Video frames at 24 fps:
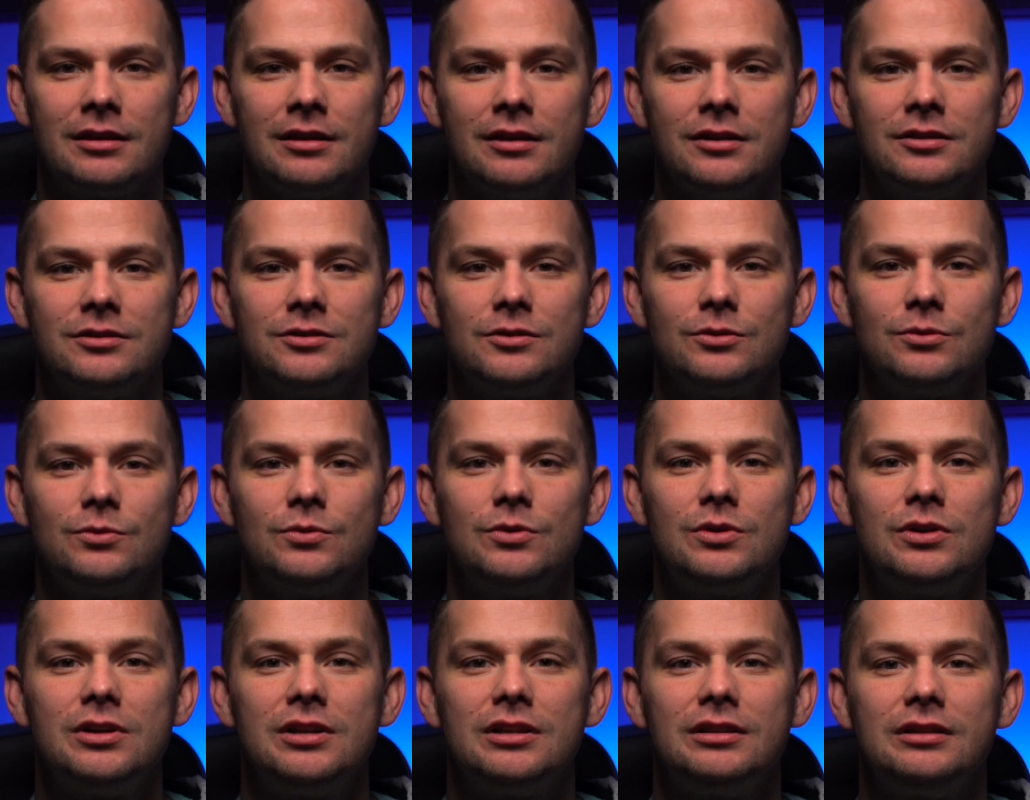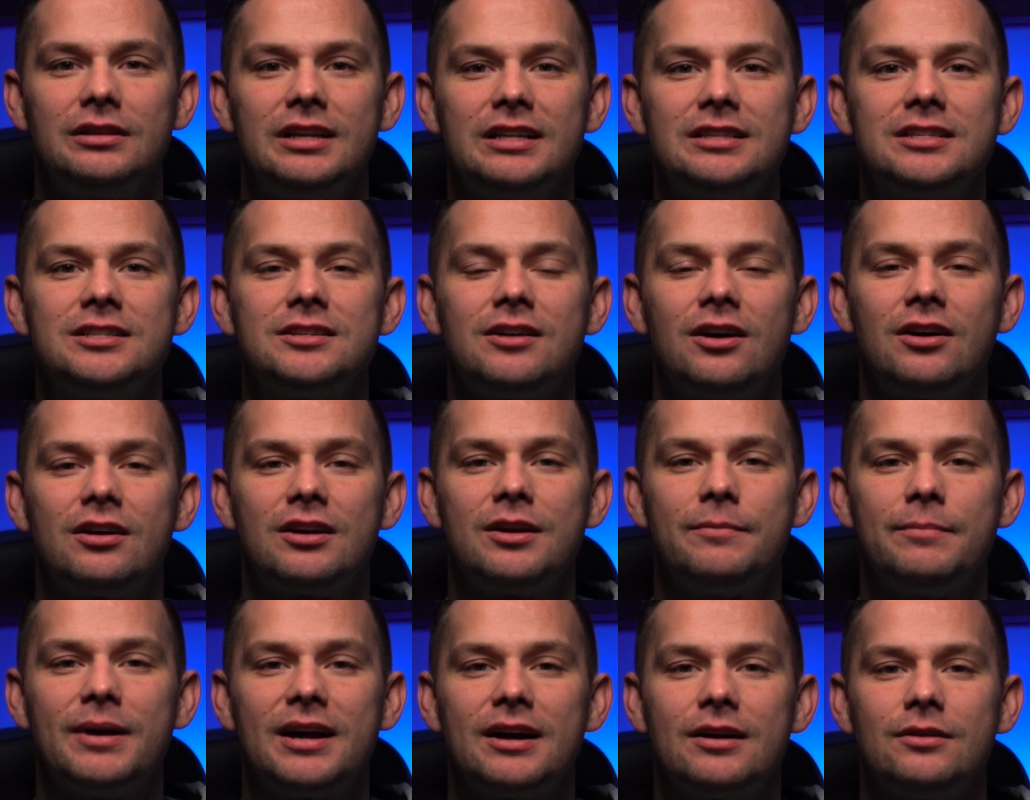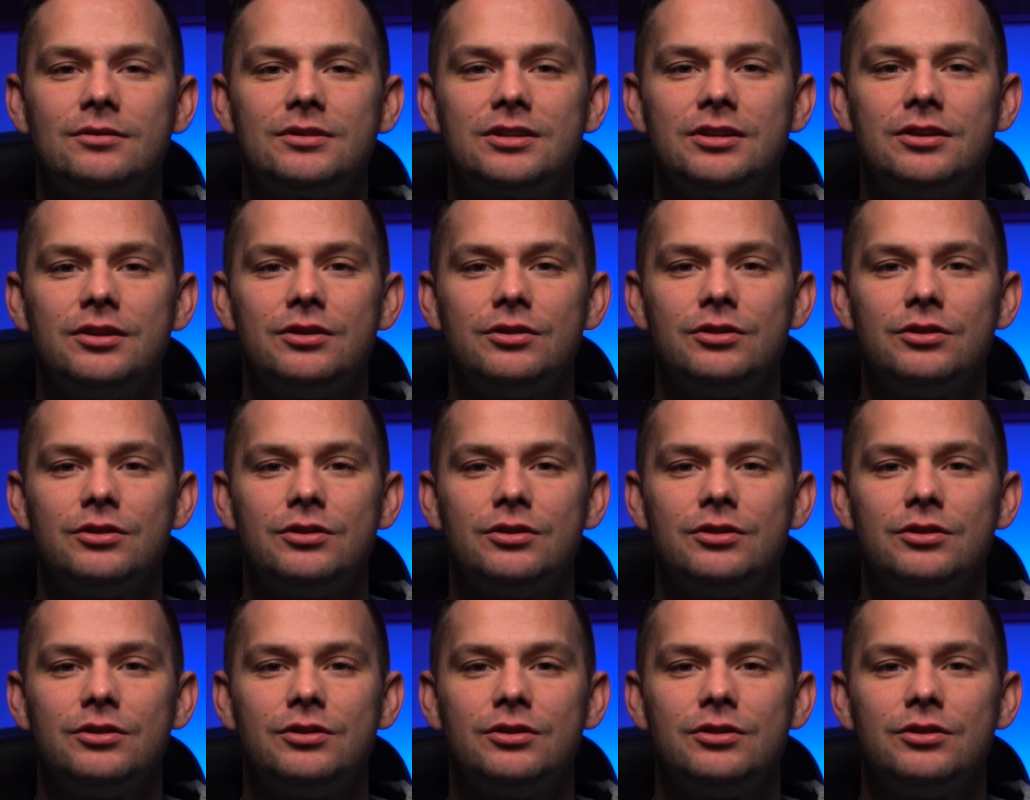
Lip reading: So let's talk about